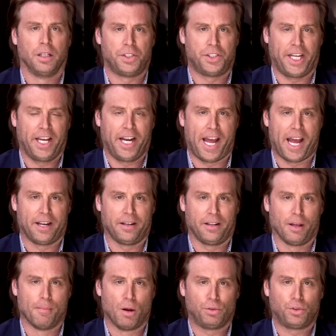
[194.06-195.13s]
CNN,
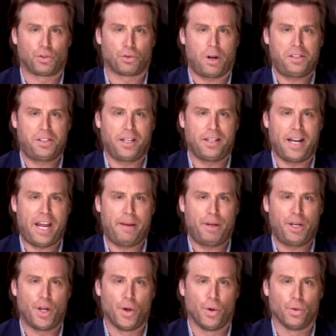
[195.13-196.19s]
the most trusted name
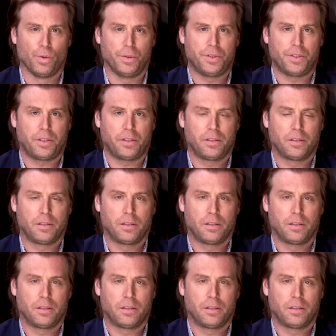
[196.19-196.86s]
in news.